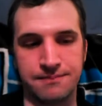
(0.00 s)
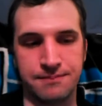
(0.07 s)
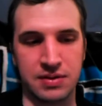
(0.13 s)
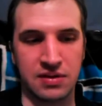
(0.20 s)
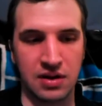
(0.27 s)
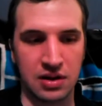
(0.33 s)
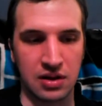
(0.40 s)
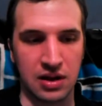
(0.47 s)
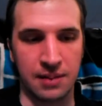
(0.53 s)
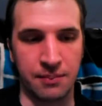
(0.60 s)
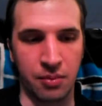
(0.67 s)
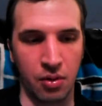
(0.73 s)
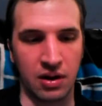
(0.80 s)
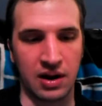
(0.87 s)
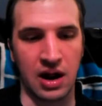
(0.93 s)
particularly
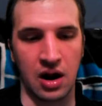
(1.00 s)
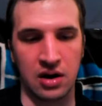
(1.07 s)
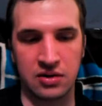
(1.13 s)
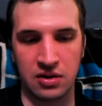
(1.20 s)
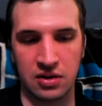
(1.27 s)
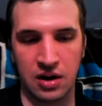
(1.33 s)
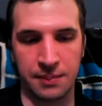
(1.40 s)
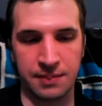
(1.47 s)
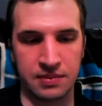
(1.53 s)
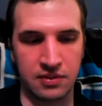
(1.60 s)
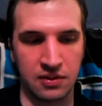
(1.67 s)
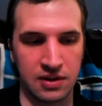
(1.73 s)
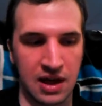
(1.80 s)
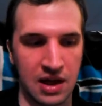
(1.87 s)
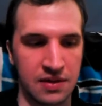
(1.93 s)
important character up
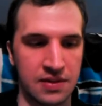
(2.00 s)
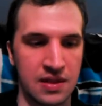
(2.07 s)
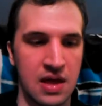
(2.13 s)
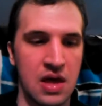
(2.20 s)
until now.